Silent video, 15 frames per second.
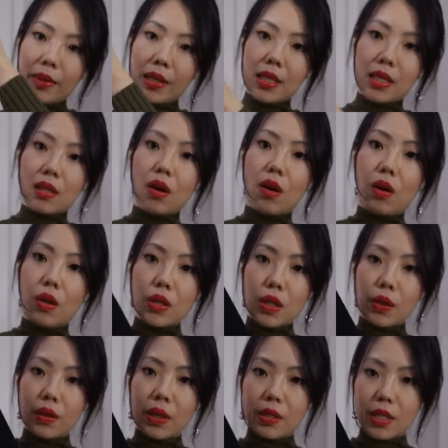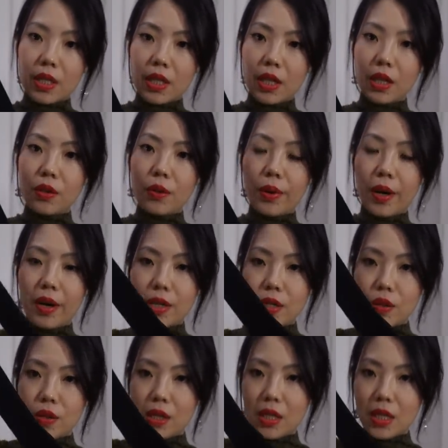It's also their skin wear, as
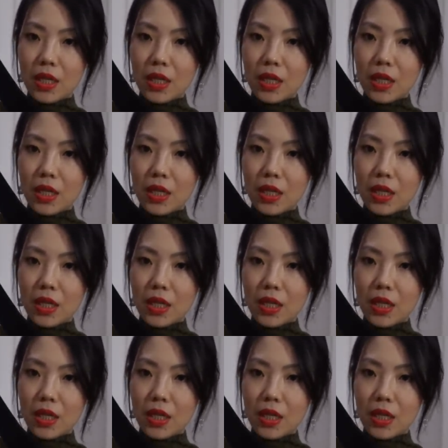you can